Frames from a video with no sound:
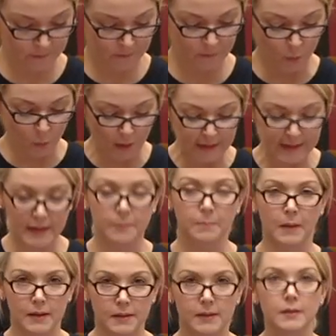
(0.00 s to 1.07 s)
The waiting
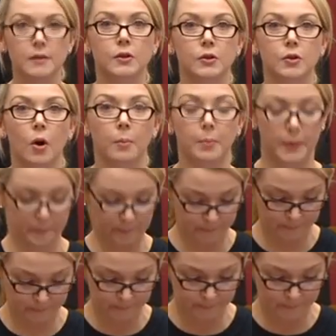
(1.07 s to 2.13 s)
must stop.
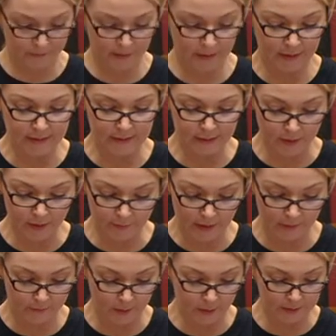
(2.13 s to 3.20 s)
Instead of our
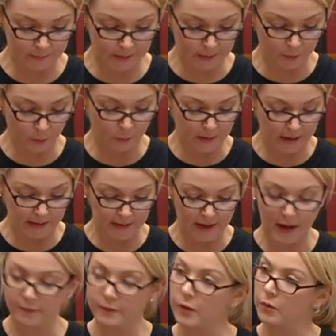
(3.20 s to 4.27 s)
first people being an
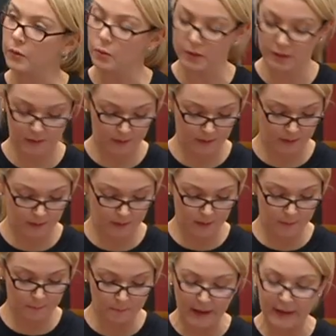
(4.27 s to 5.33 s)
afterthought,
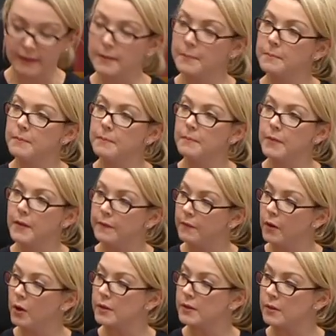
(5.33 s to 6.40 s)
make them the
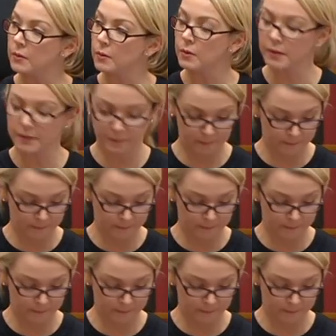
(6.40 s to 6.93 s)
first thought.